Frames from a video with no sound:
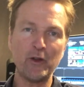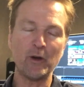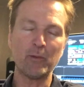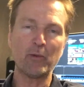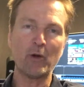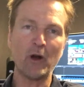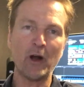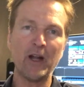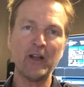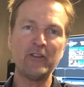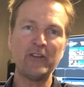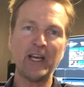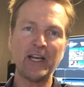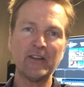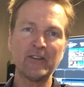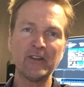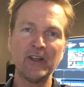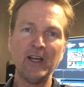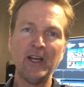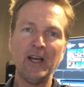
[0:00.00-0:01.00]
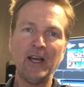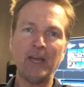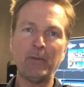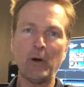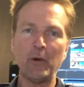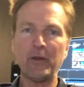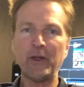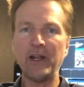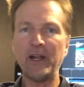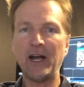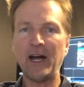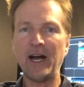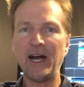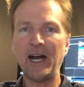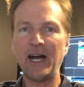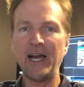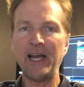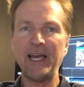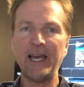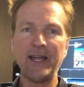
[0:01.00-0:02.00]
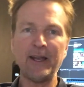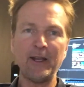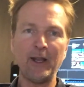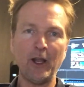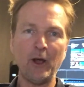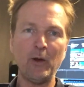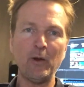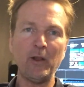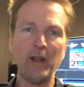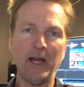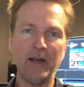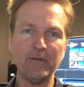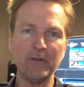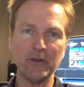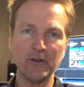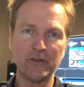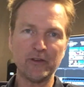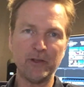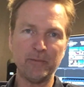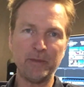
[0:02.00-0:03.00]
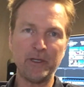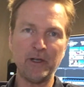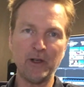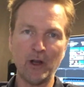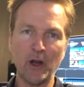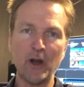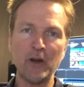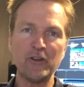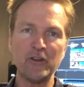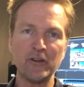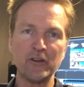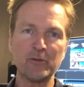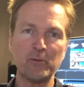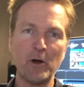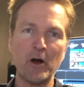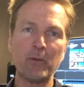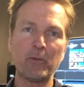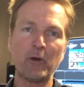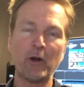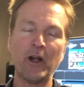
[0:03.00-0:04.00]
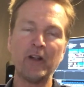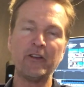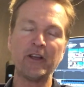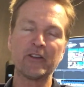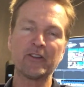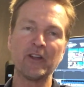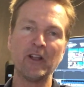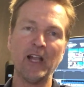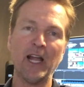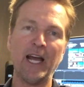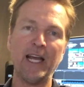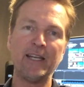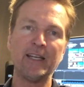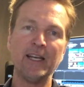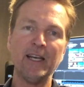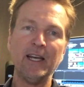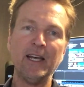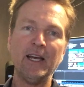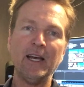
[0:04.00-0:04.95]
your projects, both at high and low levels. I mean, large and small projects alike.